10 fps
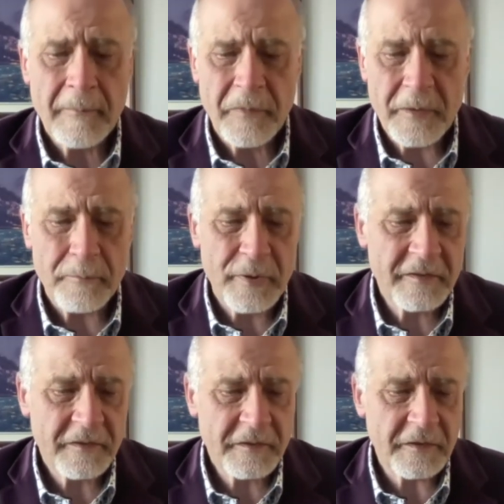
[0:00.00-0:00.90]
the
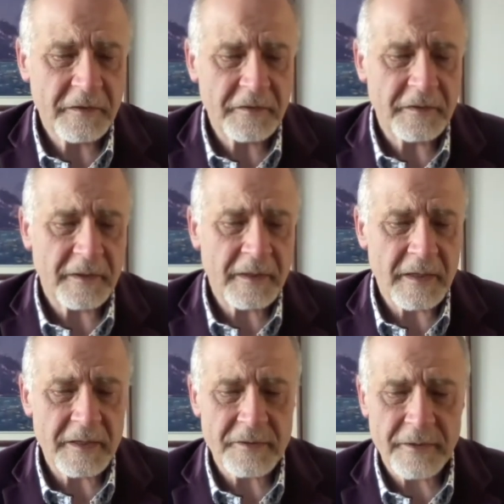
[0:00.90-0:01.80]
businesses in the
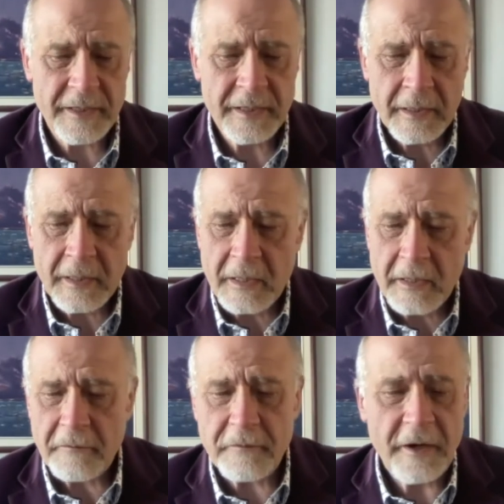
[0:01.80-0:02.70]
country
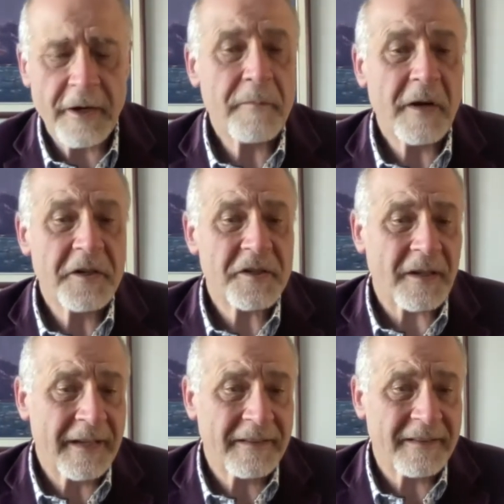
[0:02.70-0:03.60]
very much
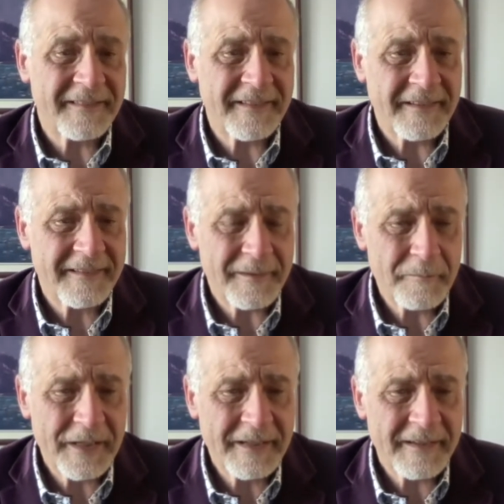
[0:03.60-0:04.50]
like the system
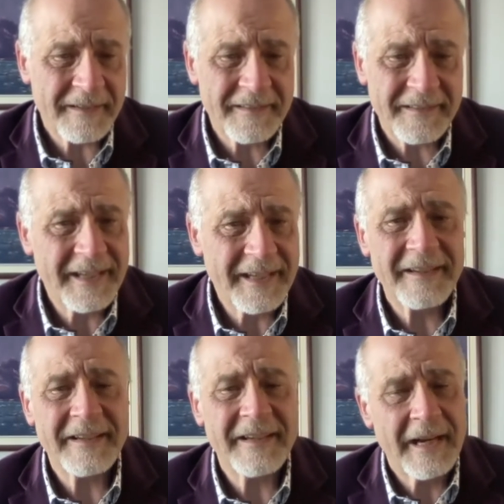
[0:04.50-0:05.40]
because they
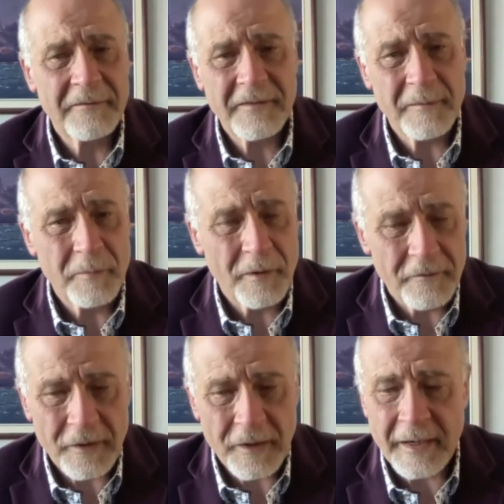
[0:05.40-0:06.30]
didn't have to
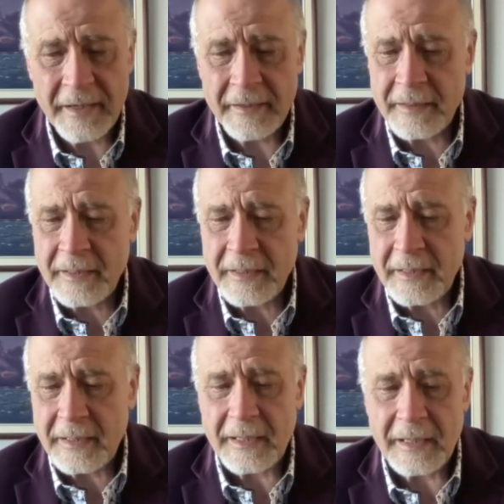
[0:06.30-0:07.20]
provide
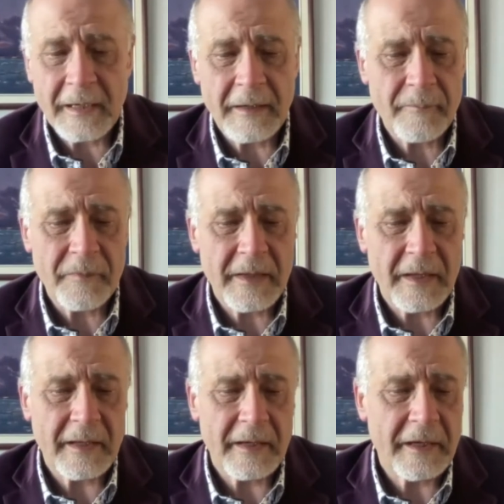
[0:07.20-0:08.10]

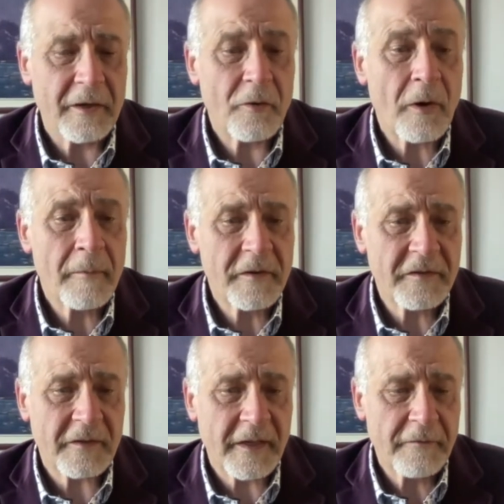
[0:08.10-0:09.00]

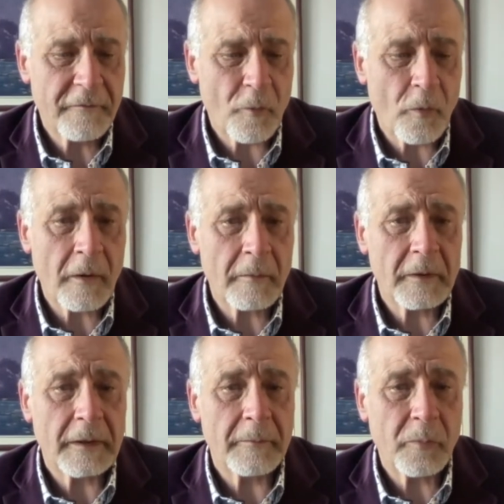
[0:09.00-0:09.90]
enormously for
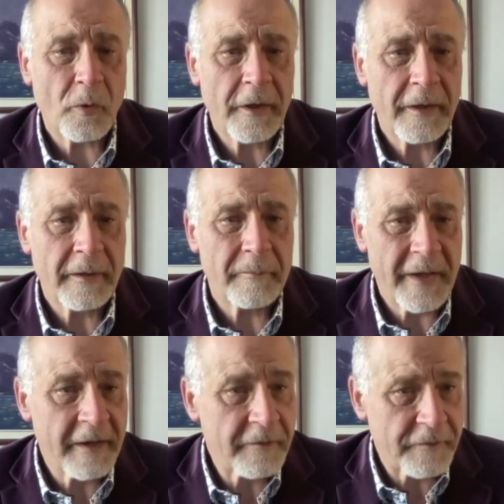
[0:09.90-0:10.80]
employee
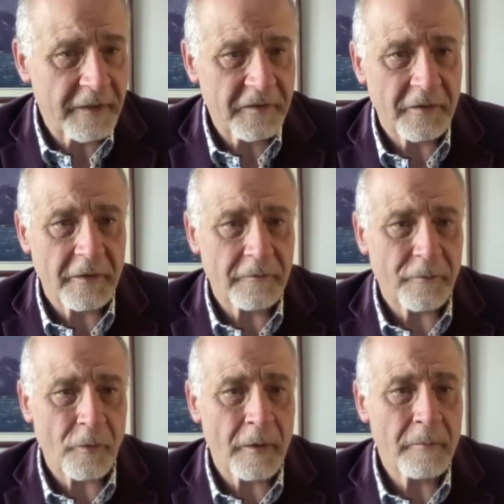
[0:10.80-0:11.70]
benefits in the
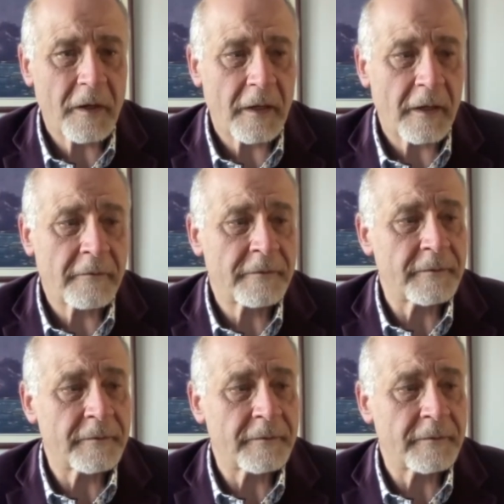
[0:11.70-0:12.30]
form of